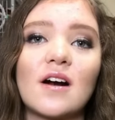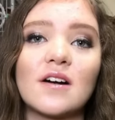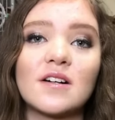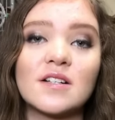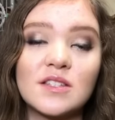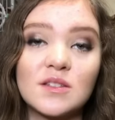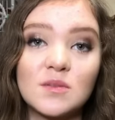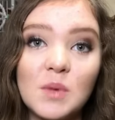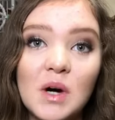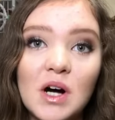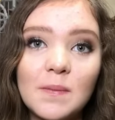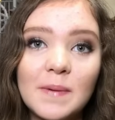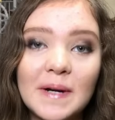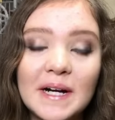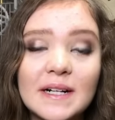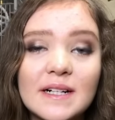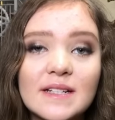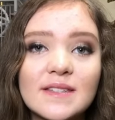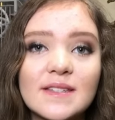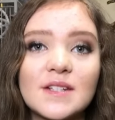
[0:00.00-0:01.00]
are small
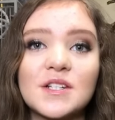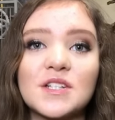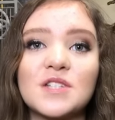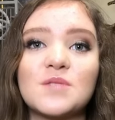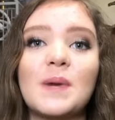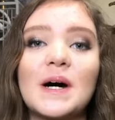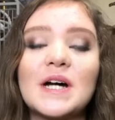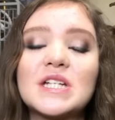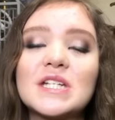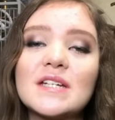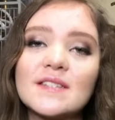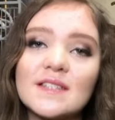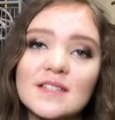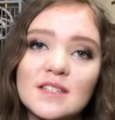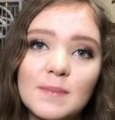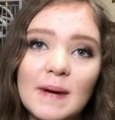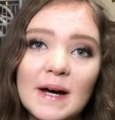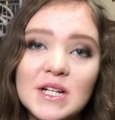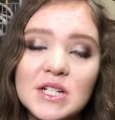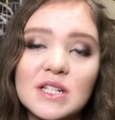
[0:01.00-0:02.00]
parrots such as budgies
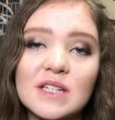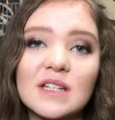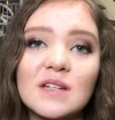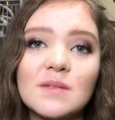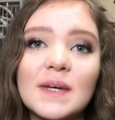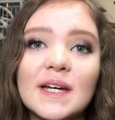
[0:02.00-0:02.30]
especially